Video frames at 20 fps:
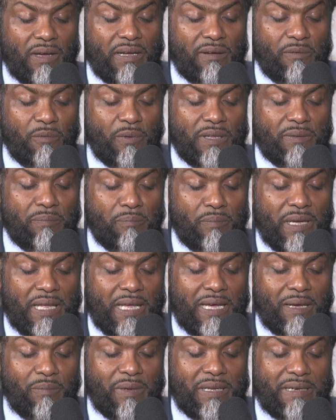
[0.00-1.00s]
with
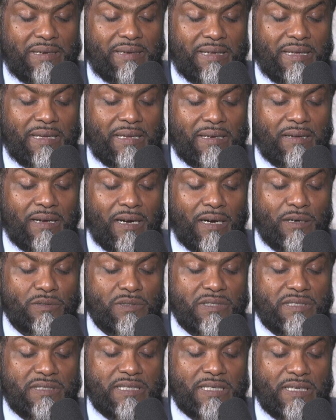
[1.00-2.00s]
Miami-Dade
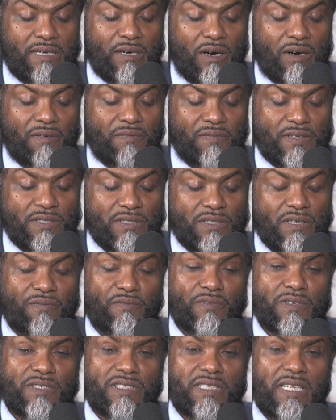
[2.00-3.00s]
County Office
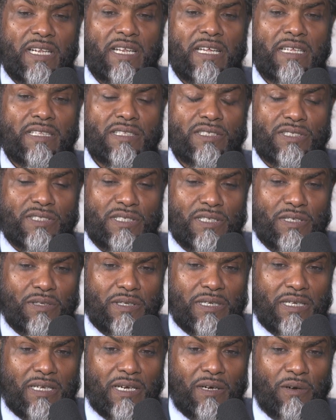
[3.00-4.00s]
of Resilience.
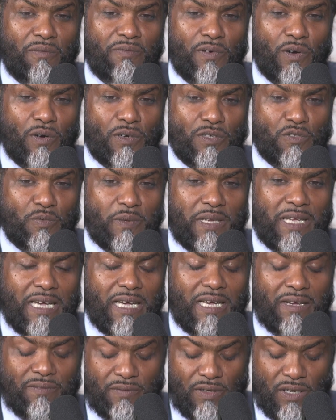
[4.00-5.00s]
And of course, we
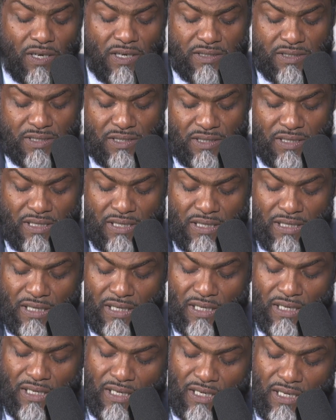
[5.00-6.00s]
have Dr.
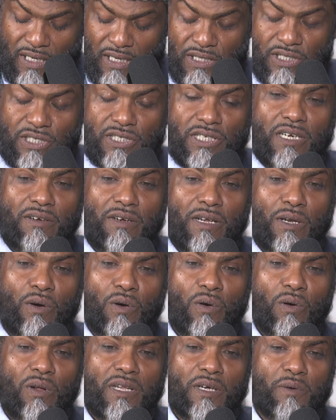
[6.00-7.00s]
Cheryl
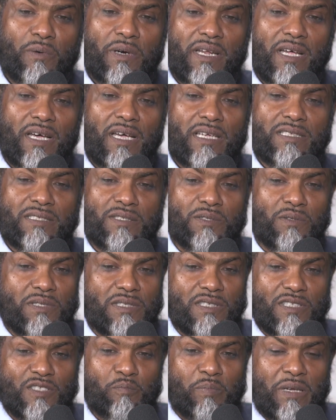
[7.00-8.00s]
Holder with us, who is
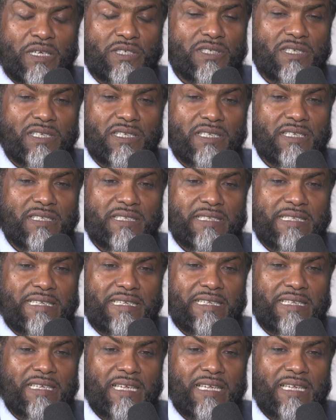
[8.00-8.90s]
a specialist